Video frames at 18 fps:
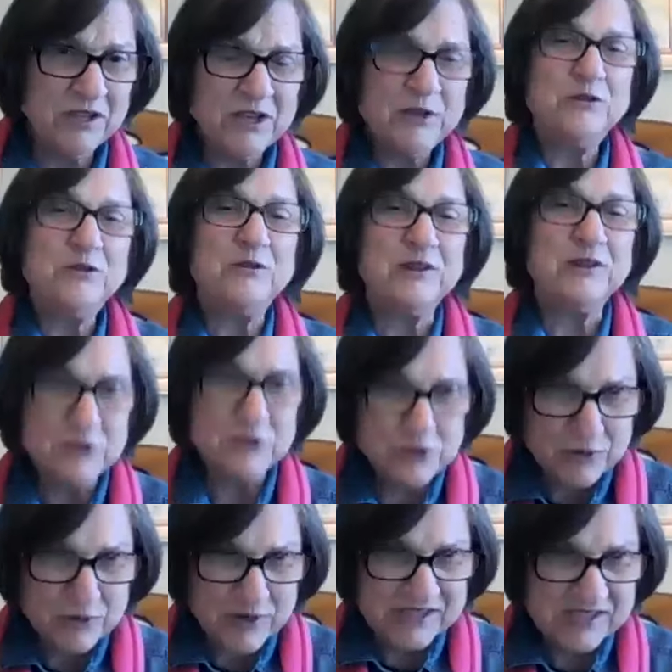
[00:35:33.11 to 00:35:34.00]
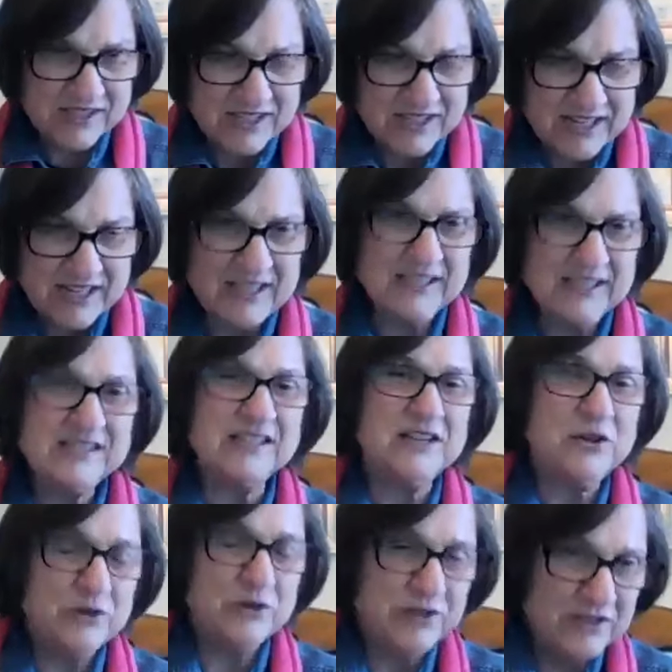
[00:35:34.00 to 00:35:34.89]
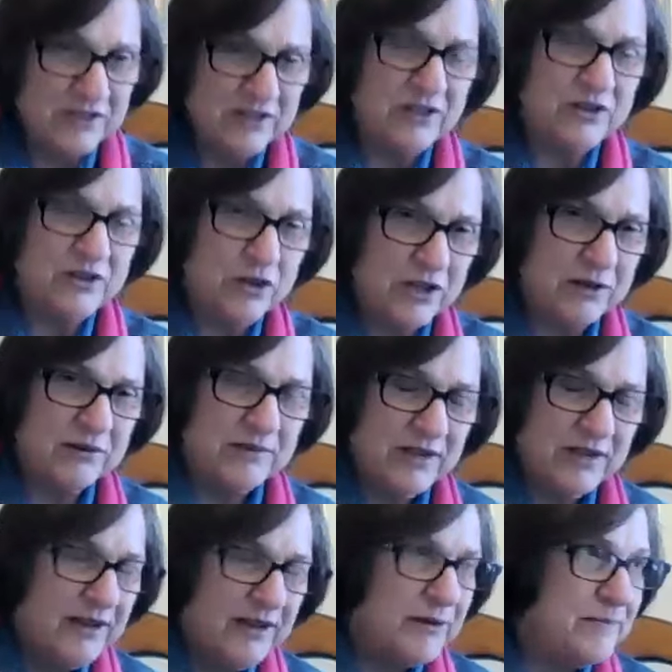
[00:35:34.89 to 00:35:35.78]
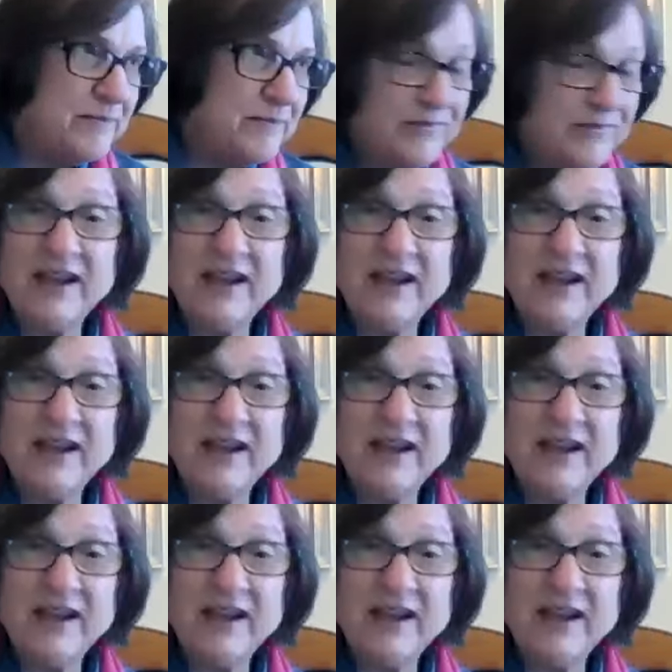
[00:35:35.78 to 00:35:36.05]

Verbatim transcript: You can address the needs, and you can you can um,